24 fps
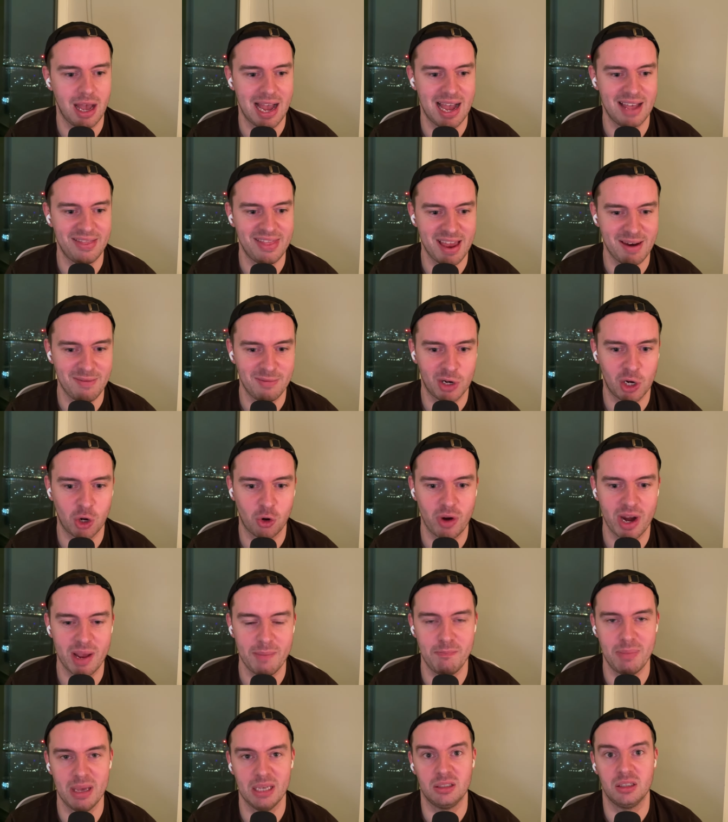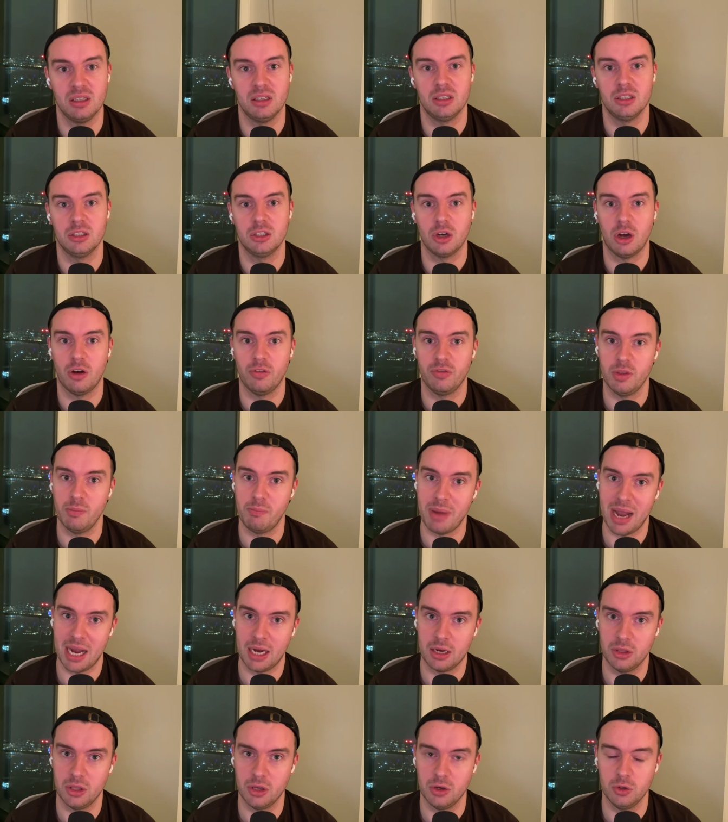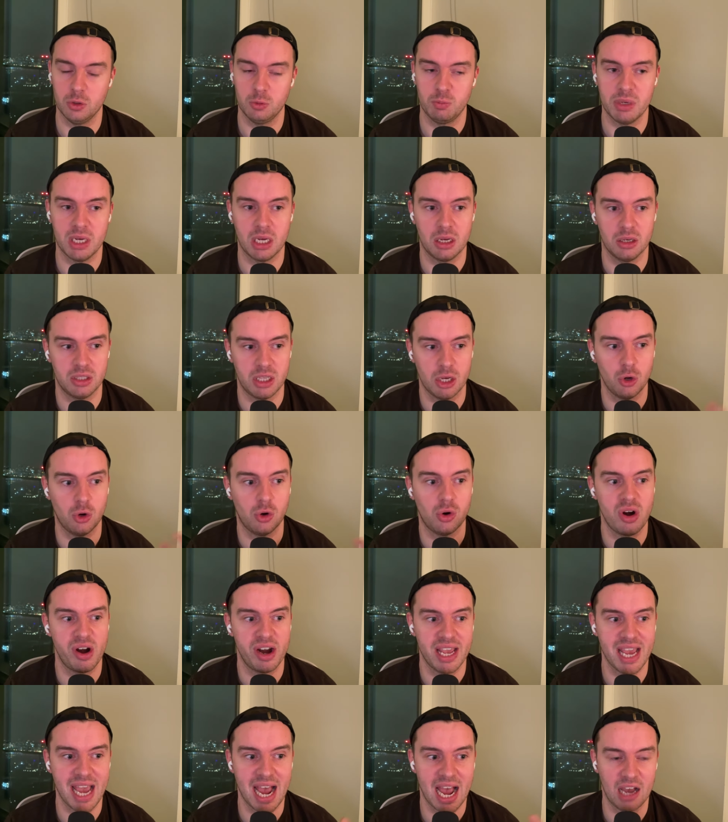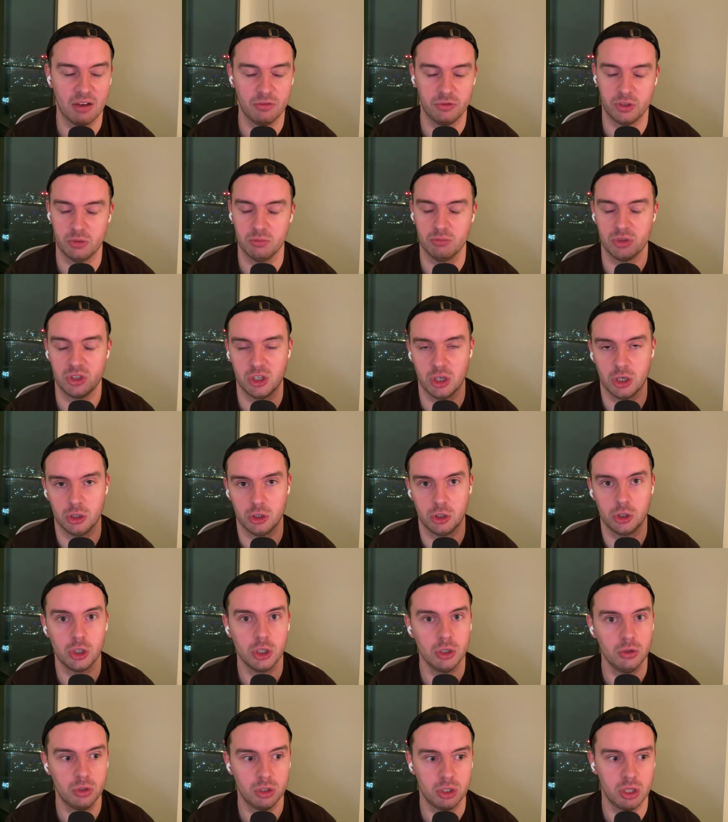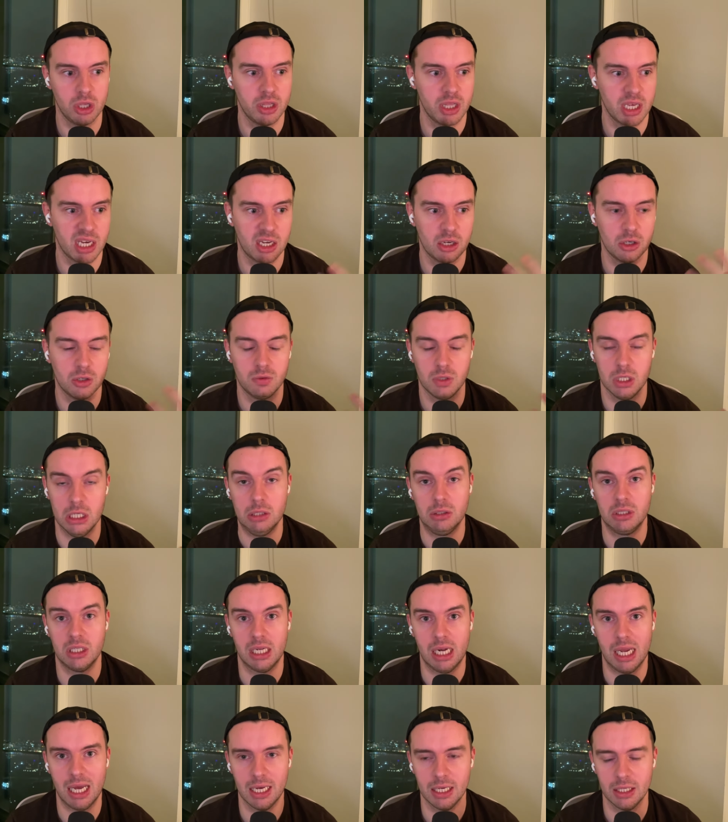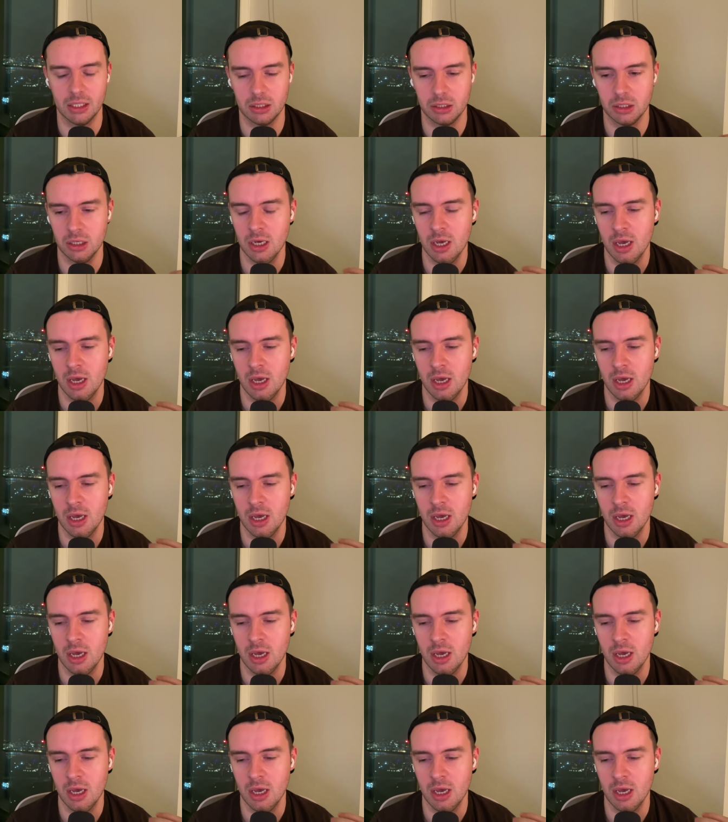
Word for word: and then create businesses off the back of those because they already have some search juice that they could utilize